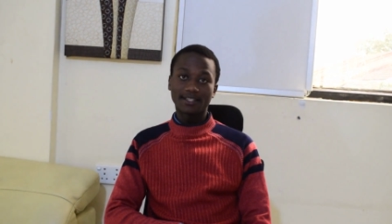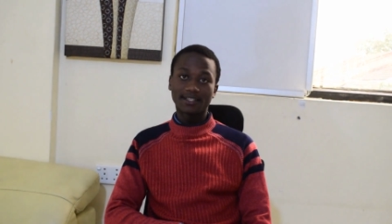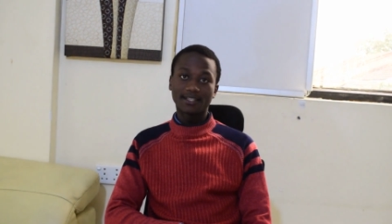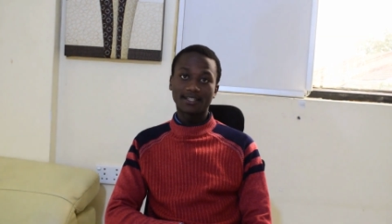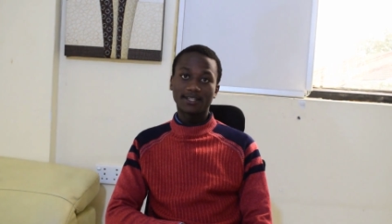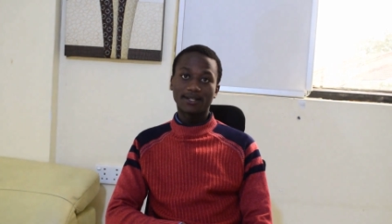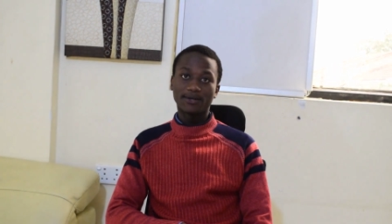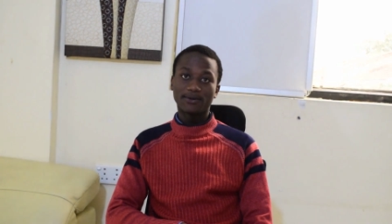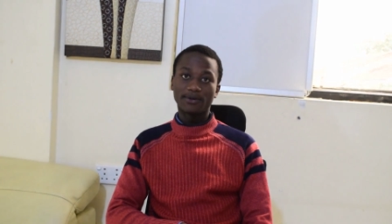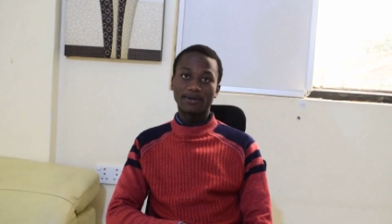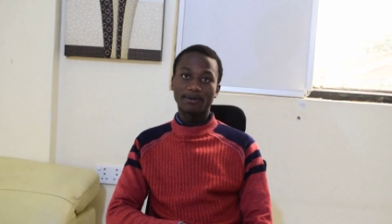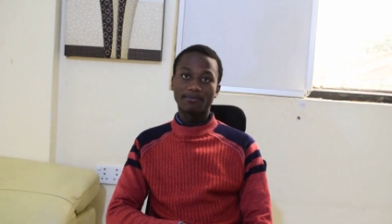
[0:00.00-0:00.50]

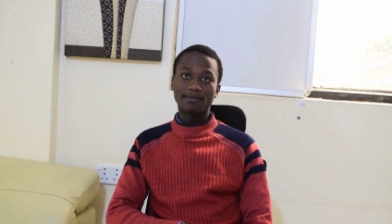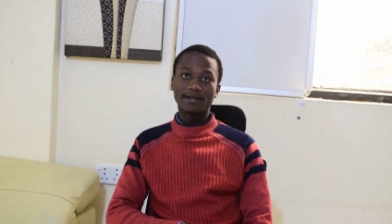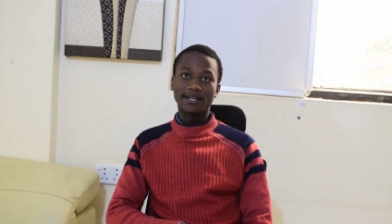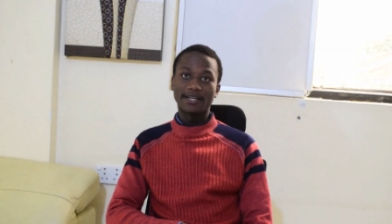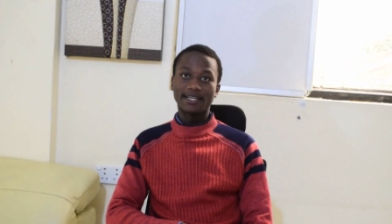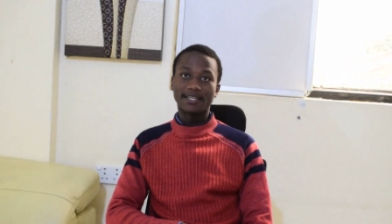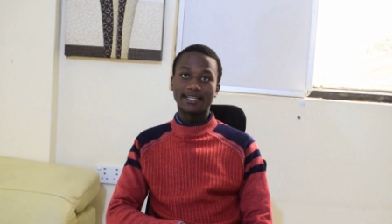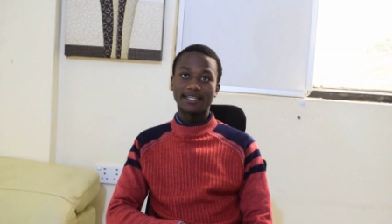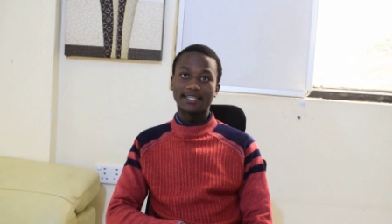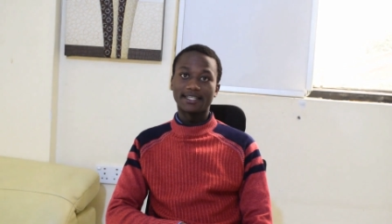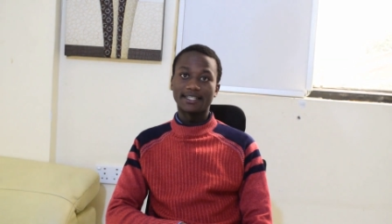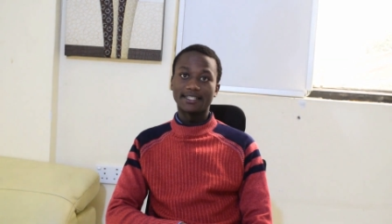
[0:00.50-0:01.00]
whereby
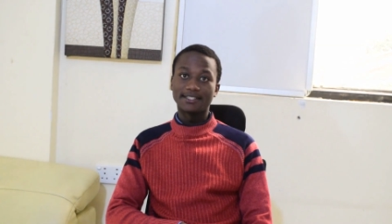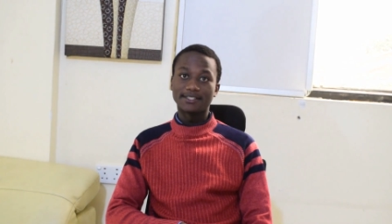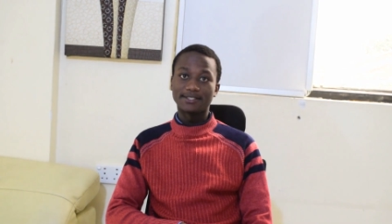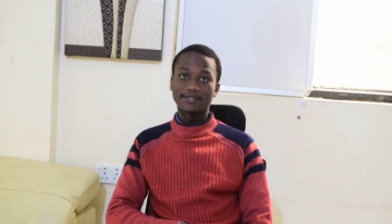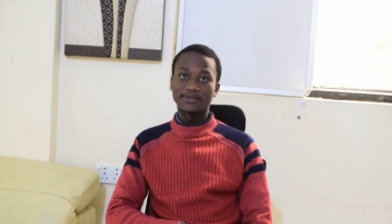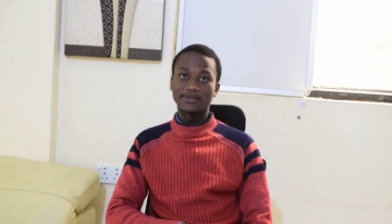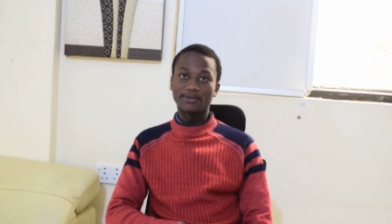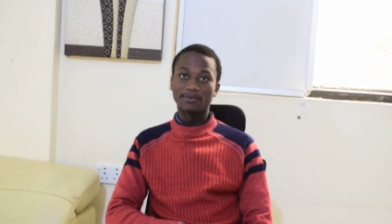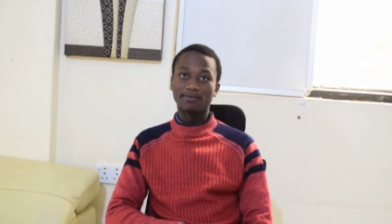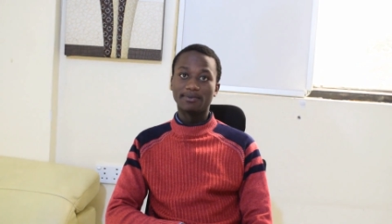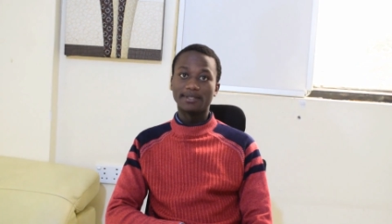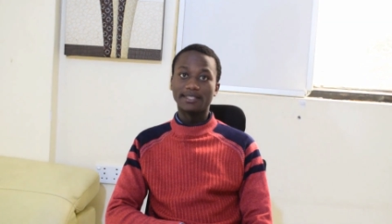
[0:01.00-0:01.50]
it will
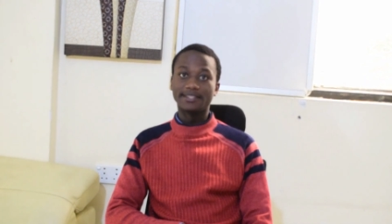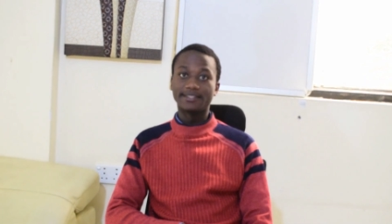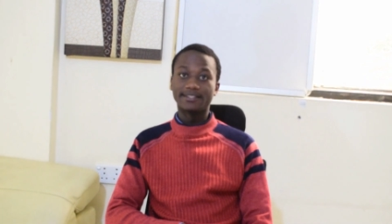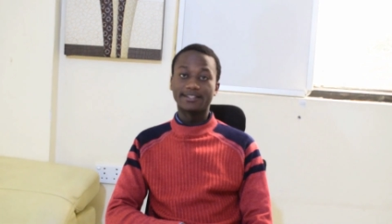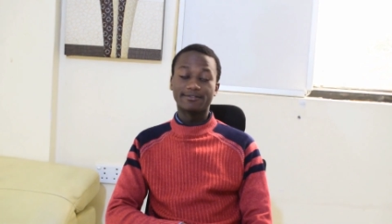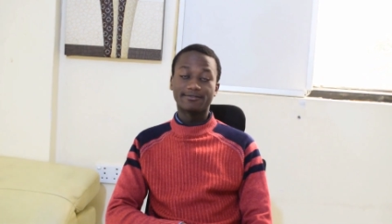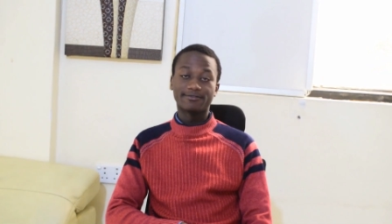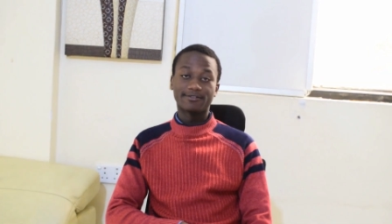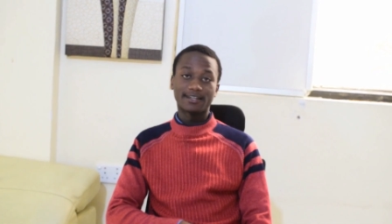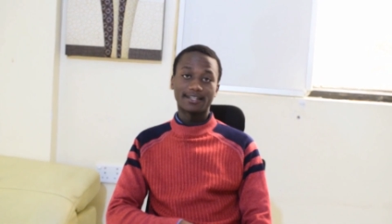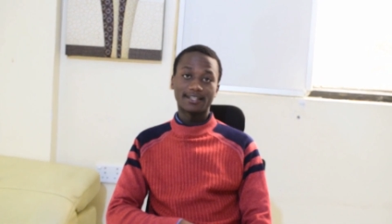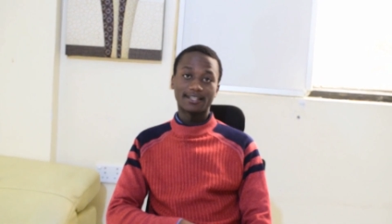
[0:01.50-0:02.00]
be
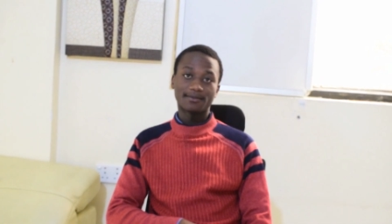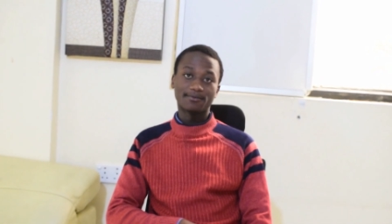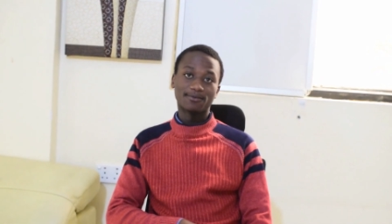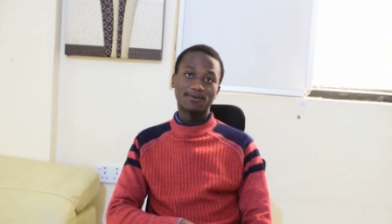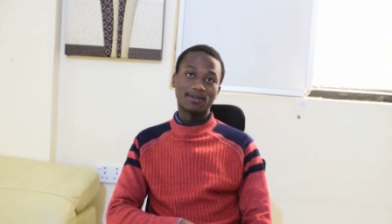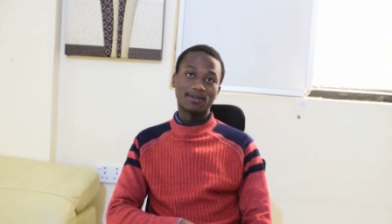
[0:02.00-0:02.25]
refundable